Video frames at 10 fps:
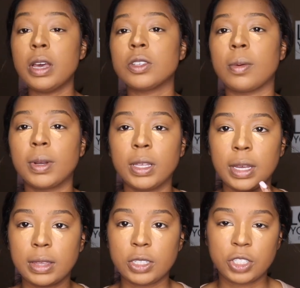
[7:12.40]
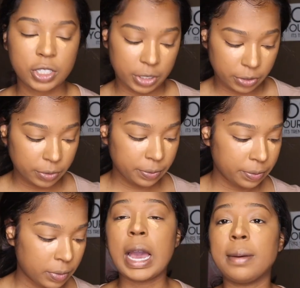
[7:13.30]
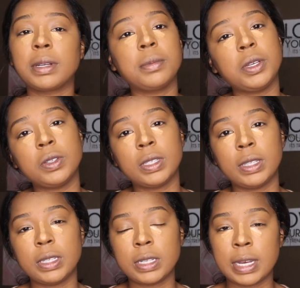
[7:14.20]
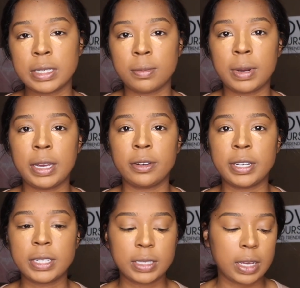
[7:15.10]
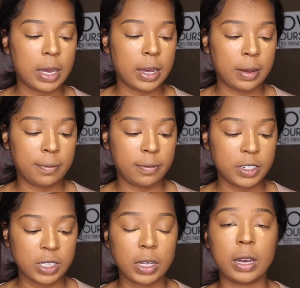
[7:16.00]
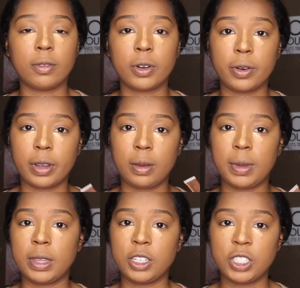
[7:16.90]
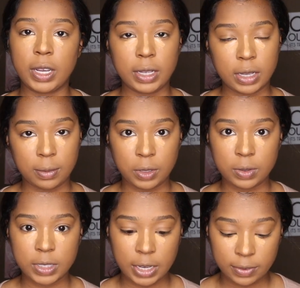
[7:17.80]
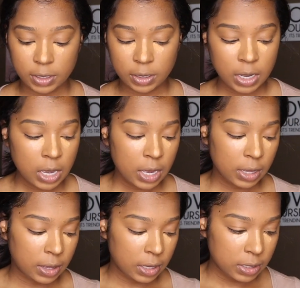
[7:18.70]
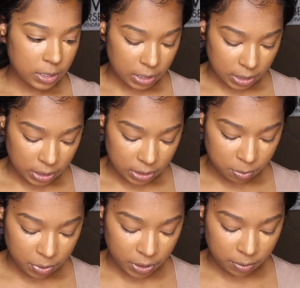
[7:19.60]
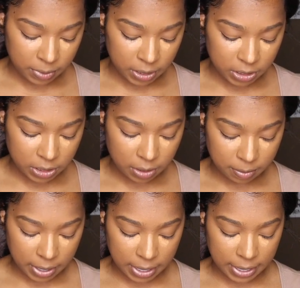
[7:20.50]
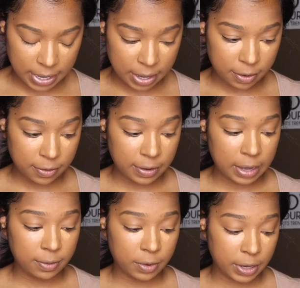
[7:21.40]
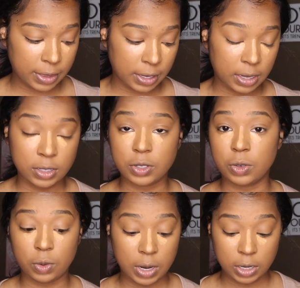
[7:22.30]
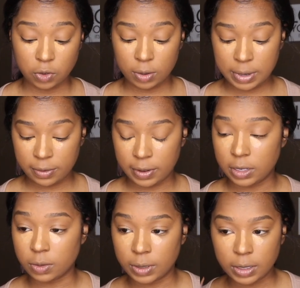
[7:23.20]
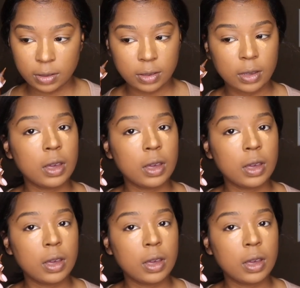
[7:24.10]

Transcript: So I'm gonna let this chill. I'm gonna be using the Danessa Myricks Vision Cover Cream in the shade W7. This is pretty much my favorite thing to contour my face with.